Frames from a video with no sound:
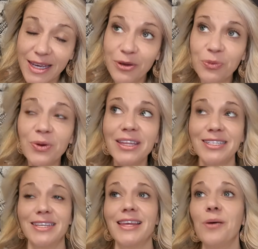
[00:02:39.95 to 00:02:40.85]
It really
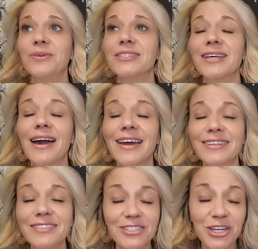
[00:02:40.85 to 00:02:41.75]
did. That was the
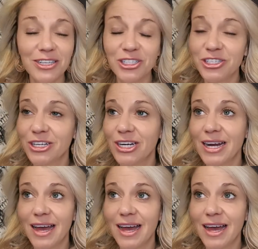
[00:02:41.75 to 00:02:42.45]
kindest gesture.